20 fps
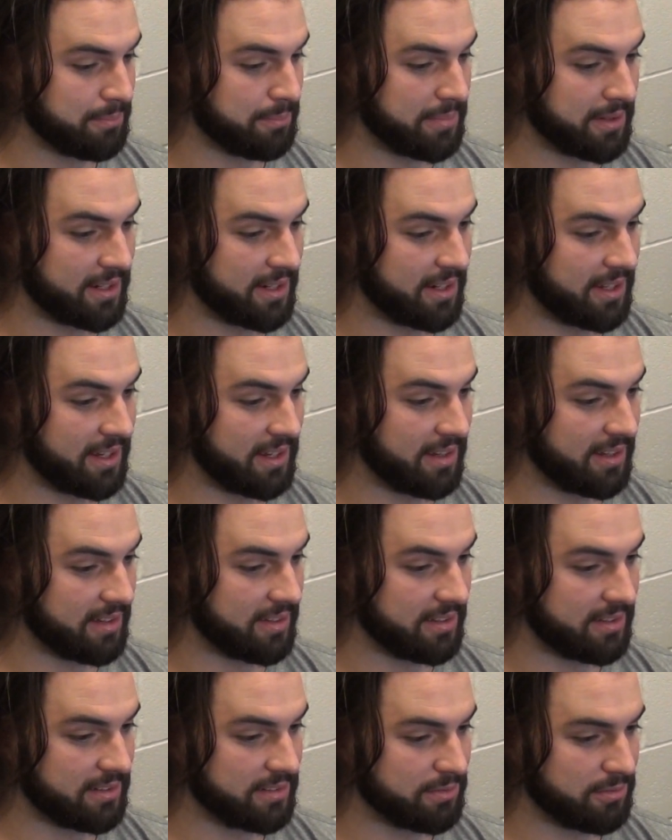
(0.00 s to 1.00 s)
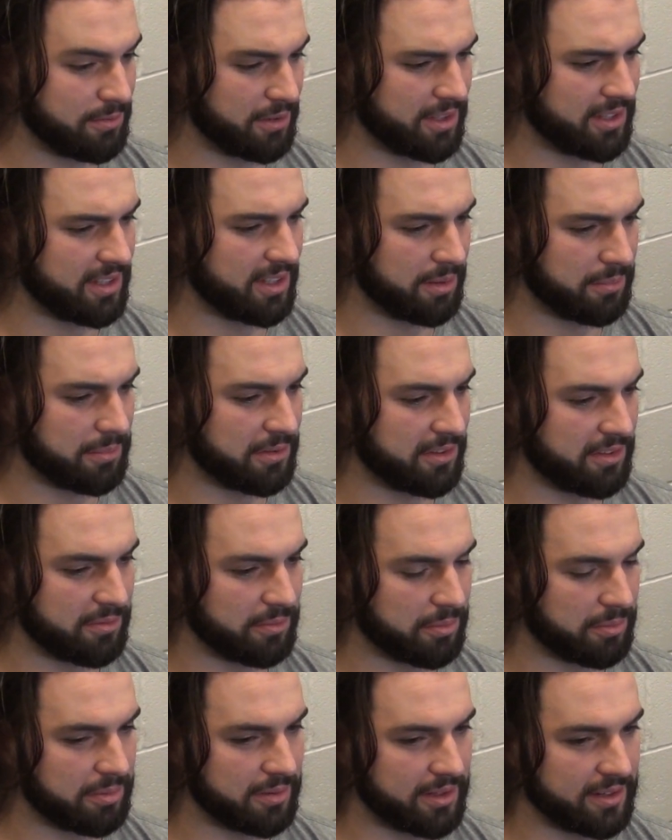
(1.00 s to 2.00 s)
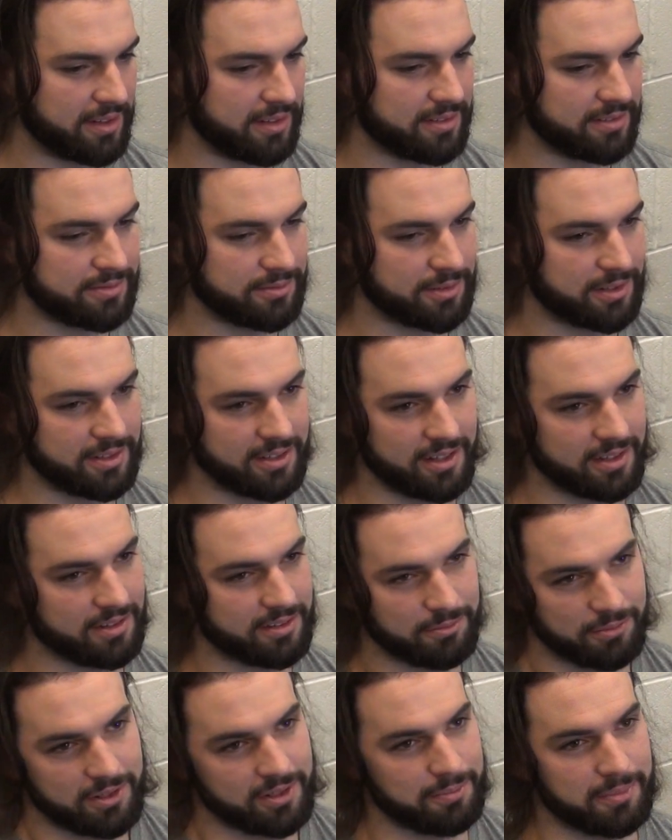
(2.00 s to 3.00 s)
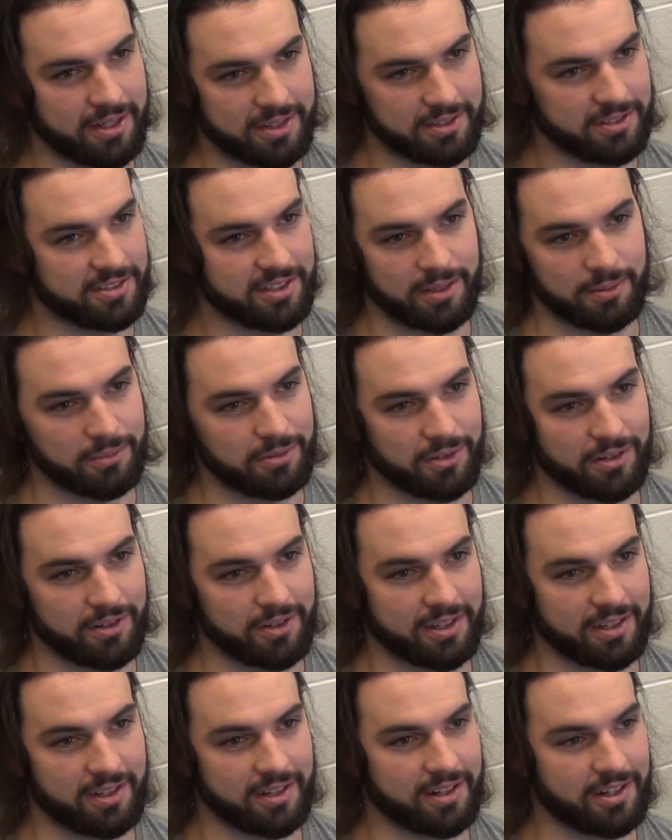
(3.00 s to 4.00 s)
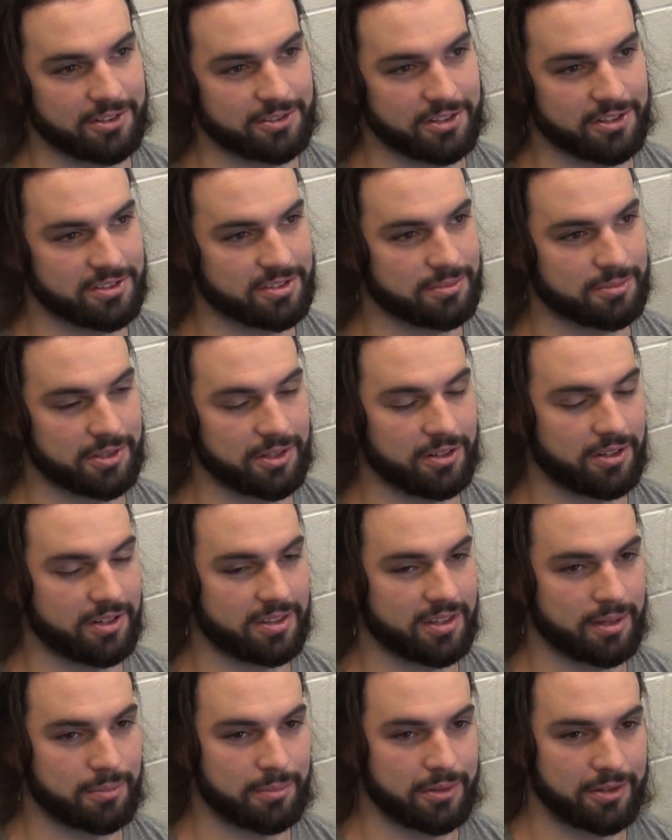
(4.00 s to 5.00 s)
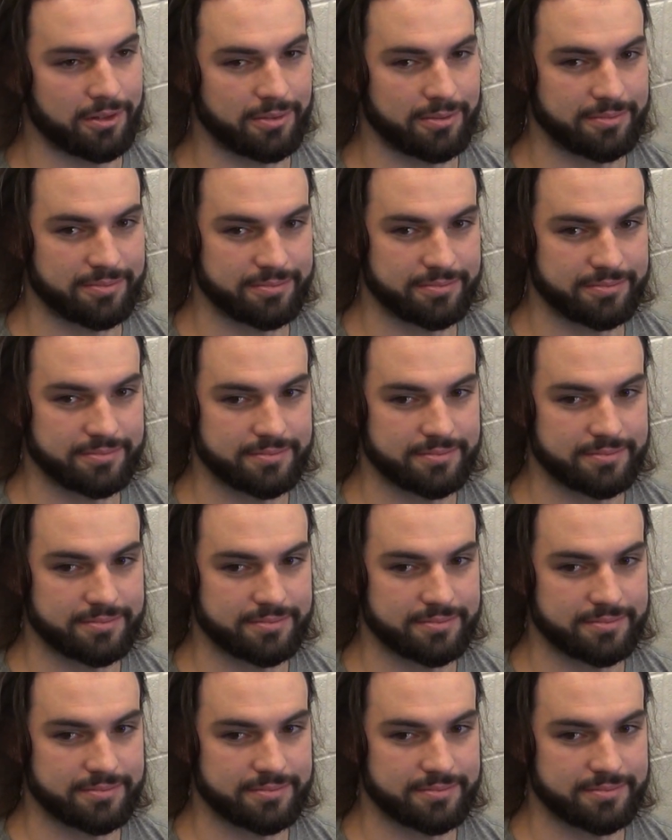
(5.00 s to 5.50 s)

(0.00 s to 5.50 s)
But really unbelievable play. Would have made the same throw again. I trust him to go get that ball.